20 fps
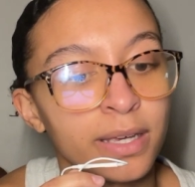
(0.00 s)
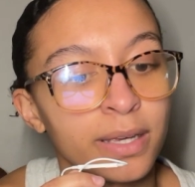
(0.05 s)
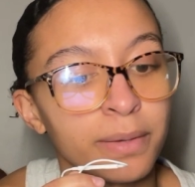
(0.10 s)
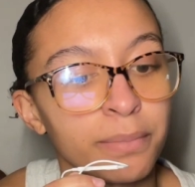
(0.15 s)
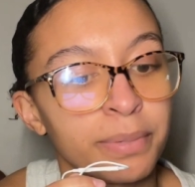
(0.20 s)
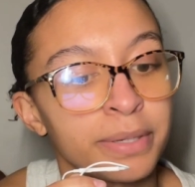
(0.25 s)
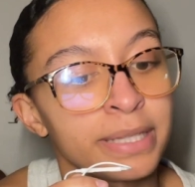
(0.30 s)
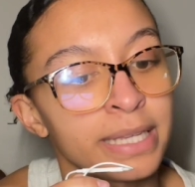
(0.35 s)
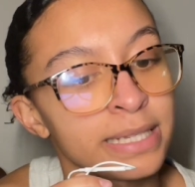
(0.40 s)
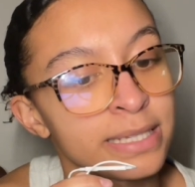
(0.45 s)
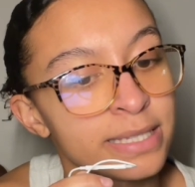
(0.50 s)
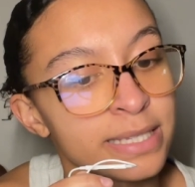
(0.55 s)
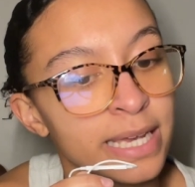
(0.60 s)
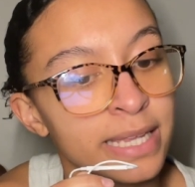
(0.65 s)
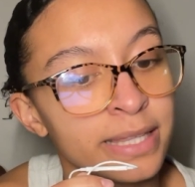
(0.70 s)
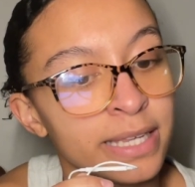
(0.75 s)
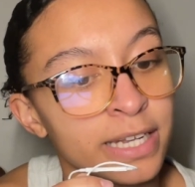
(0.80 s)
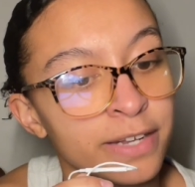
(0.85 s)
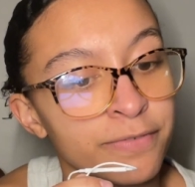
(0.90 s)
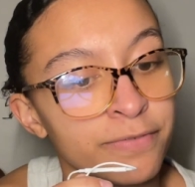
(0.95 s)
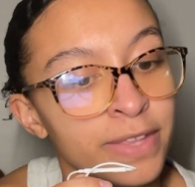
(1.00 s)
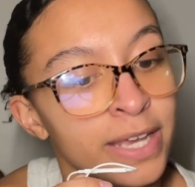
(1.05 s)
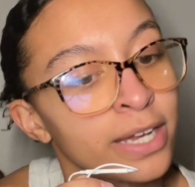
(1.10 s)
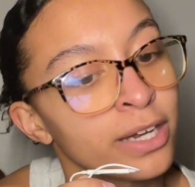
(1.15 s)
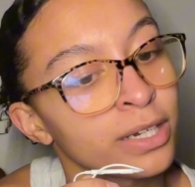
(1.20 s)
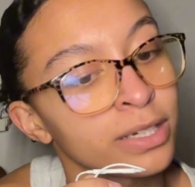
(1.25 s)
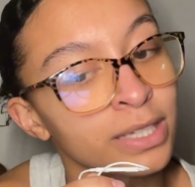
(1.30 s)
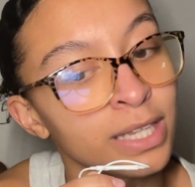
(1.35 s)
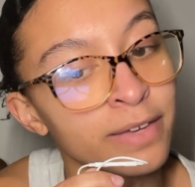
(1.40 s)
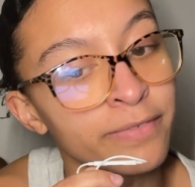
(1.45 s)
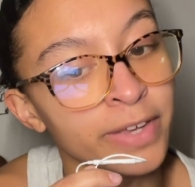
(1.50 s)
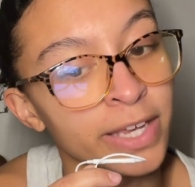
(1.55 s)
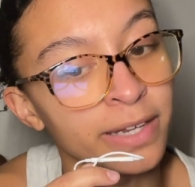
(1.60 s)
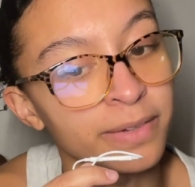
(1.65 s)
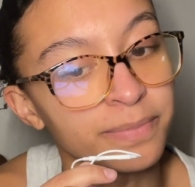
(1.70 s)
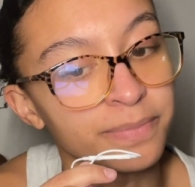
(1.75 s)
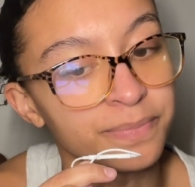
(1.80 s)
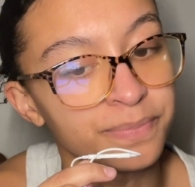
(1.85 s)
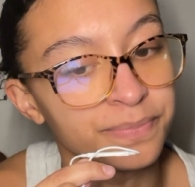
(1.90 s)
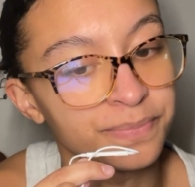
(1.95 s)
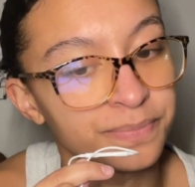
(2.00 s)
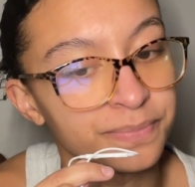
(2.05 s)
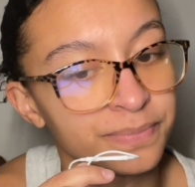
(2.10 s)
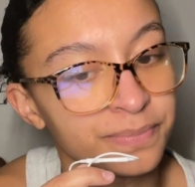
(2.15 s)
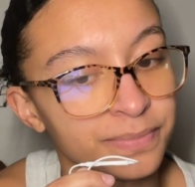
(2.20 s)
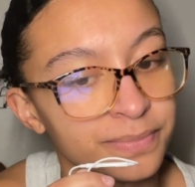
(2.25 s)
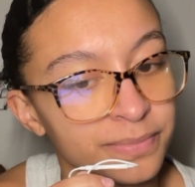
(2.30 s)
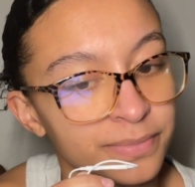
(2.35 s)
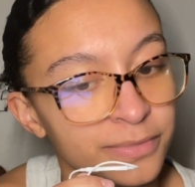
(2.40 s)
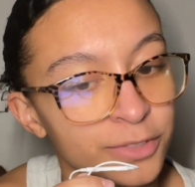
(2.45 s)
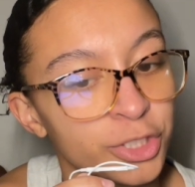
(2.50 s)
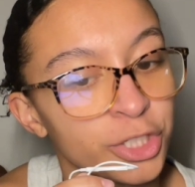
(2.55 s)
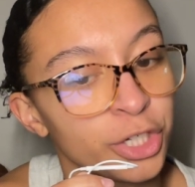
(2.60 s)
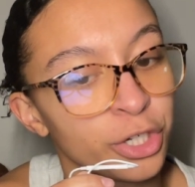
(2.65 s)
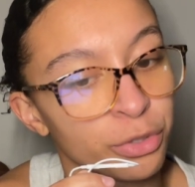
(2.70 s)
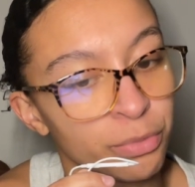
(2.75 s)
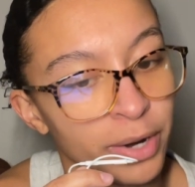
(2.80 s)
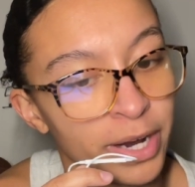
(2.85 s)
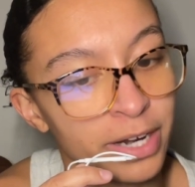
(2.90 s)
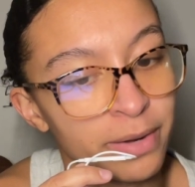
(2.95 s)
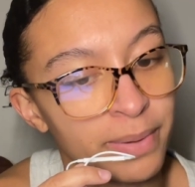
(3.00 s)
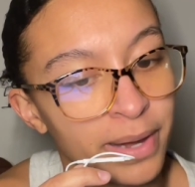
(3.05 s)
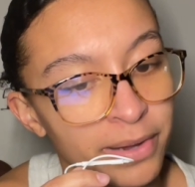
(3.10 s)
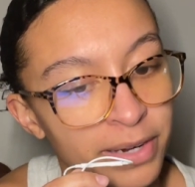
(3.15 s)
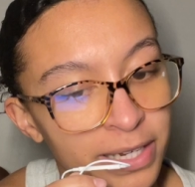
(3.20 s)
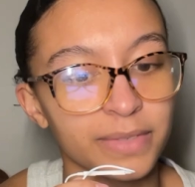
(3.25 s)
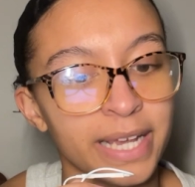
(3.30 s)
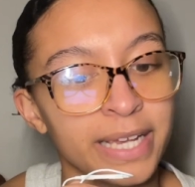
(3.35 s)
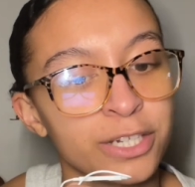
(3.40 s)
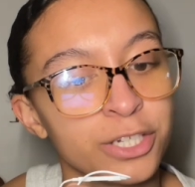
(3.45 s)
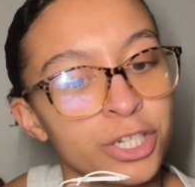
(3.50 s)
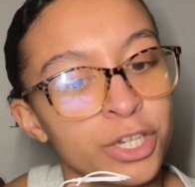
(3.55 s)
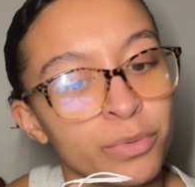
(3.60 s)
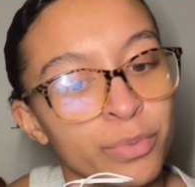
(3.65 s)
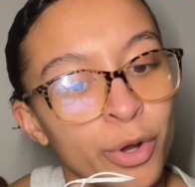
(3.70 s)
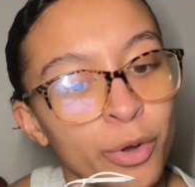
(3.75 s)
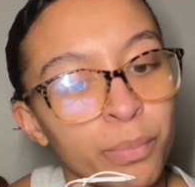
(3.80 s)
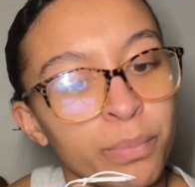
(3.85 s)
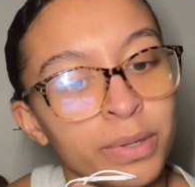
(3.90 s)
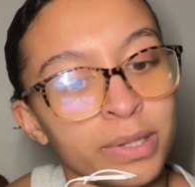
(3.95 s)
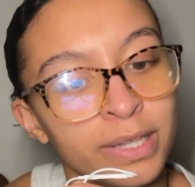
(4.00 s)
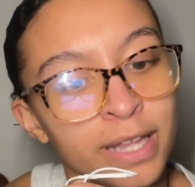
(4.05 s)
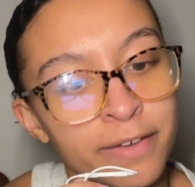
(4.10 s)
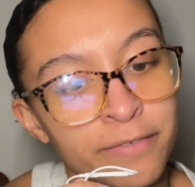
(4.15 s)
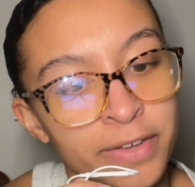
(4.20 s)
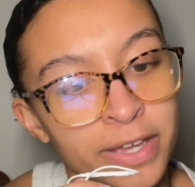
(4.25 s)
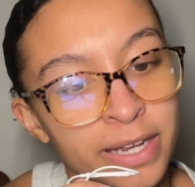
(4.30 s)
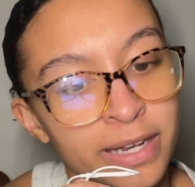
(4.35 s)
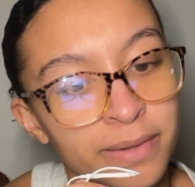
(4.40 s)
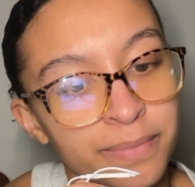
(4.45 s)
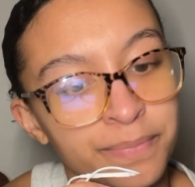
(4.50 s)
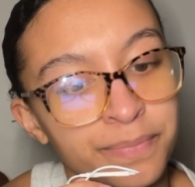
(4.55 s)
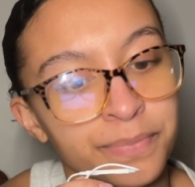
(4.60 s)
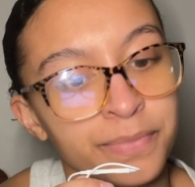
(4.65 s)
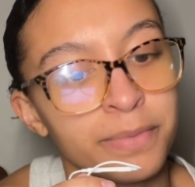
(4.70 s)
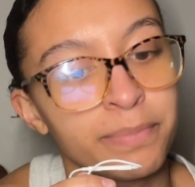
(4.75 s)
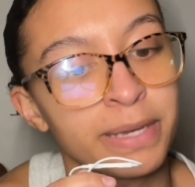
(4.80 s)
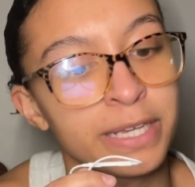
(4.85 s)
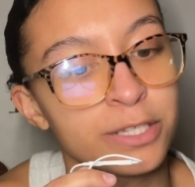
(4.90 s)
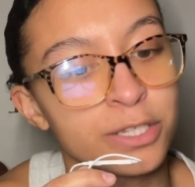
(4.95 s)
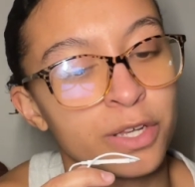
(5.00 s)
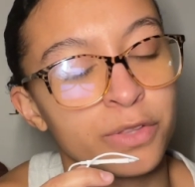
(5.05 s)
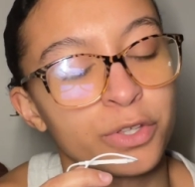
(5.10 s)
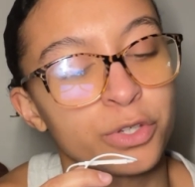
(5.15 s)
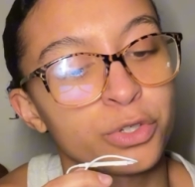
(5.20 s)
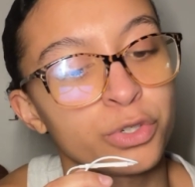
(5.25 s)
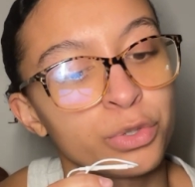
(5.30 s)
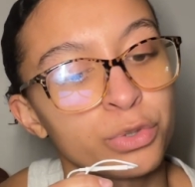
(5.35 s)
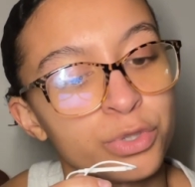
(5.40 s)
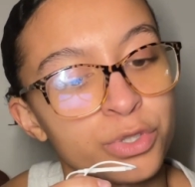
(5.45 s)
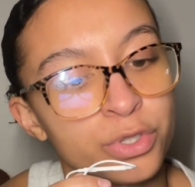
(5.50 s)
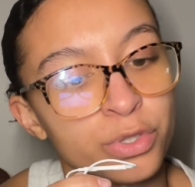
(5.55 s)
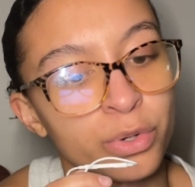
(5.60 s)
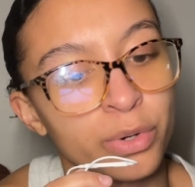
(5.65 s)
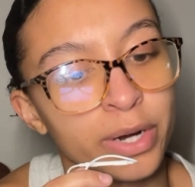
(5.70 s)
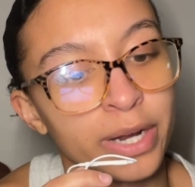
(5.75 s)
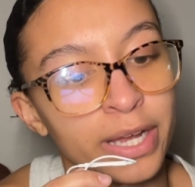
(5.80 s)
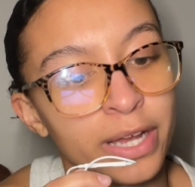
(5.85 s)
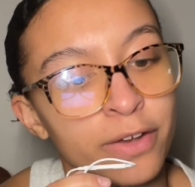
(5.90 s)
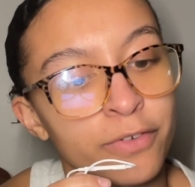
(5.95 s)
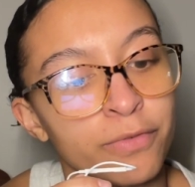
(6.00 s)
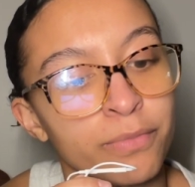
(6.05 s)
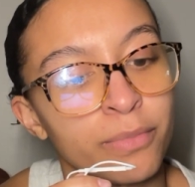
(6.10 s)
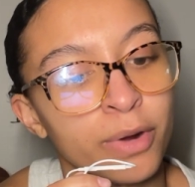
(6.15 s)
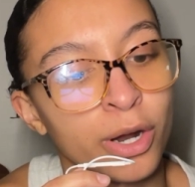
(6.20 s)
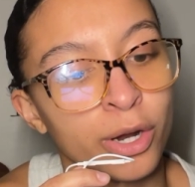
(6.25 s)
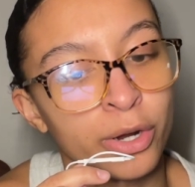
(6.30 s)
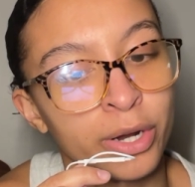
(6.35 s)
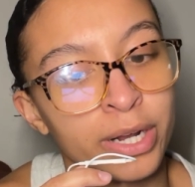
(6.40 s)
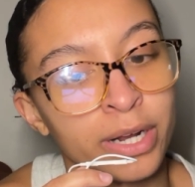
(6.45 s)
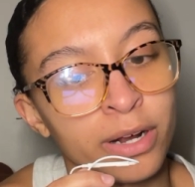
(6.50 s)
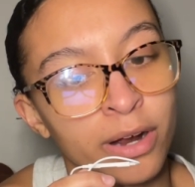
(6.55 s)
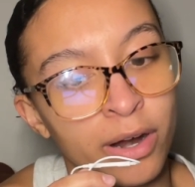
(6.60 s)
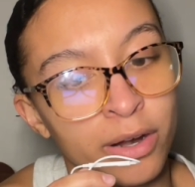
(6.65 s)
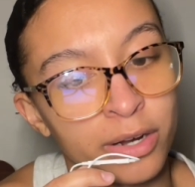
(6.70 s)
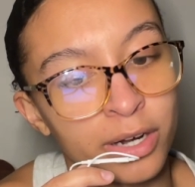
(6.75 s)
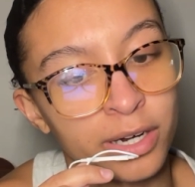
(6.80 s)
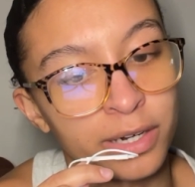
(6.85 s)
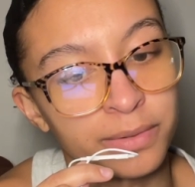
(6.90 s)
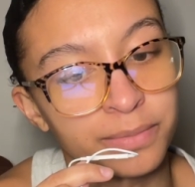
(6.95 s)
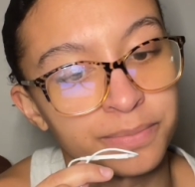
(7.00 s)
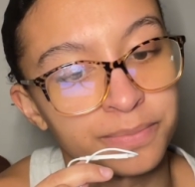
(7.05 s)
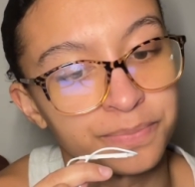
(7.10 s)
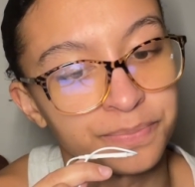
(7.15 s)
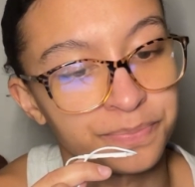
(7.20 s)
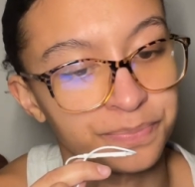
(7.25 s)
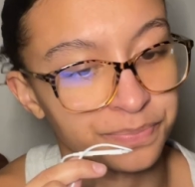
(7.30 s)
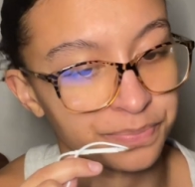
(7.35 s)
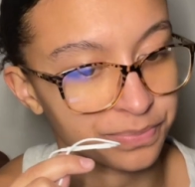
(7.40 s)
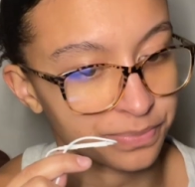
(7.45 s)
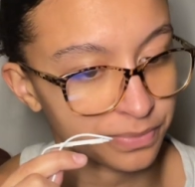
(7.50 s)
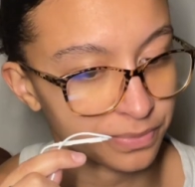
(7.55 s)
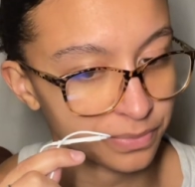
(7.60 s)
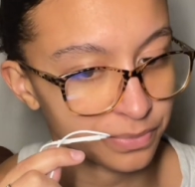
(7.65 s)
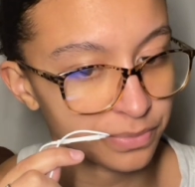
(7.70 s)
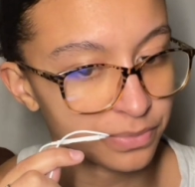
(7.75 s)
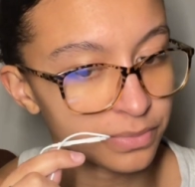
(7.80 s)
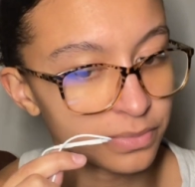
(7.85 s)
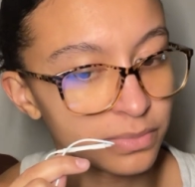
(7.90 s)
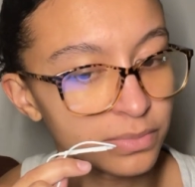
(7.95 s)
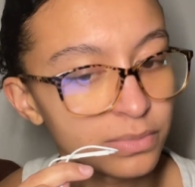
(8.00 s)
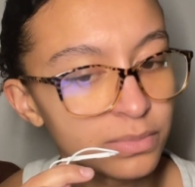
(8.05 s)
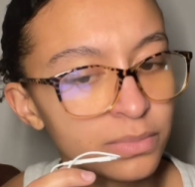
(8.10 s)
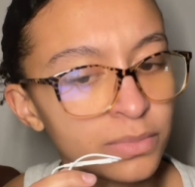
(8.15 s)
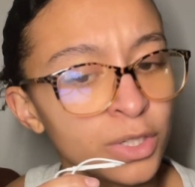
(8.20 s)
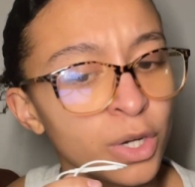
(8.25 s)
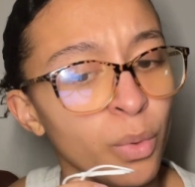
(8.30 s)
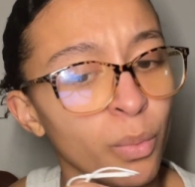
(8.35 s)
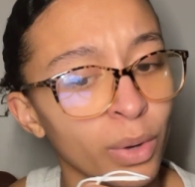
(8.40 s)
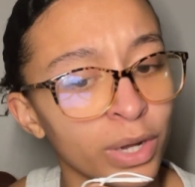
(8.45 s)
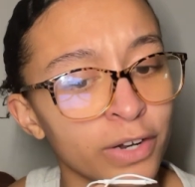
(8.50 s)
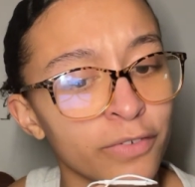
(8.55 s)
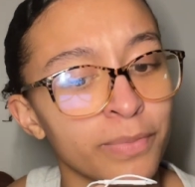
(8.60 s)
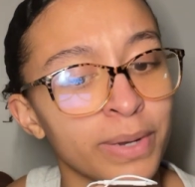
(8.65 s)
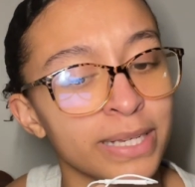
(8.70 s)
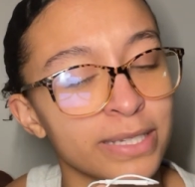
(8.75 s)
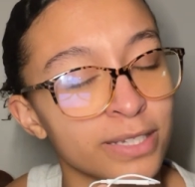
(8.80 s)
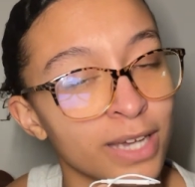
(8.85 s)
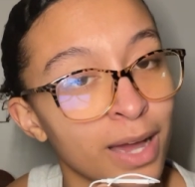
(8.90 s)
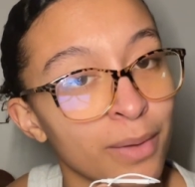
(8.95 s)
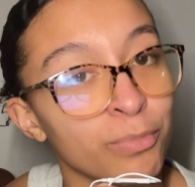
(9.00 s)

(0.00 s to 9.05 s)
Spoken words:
But then said that if they could live it, she could write about it. And she wrote Beloved, based on the true story of Margaret Garner. One of my top